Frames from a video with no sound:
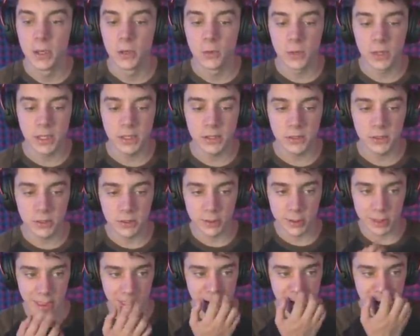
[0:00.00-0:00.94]
What are you doing
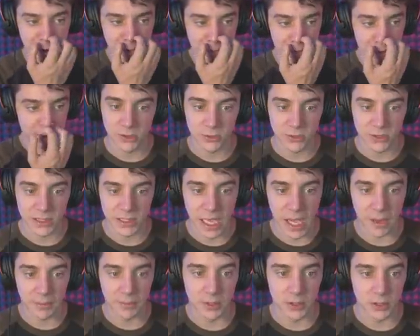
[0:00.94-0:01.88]
with that shovel? You will
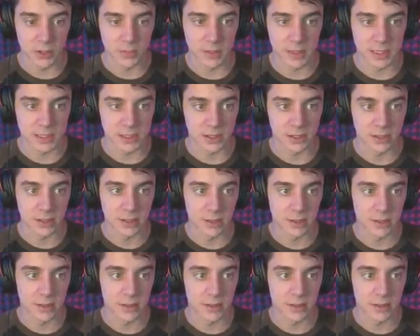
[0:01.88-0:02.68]
not murder me, sir.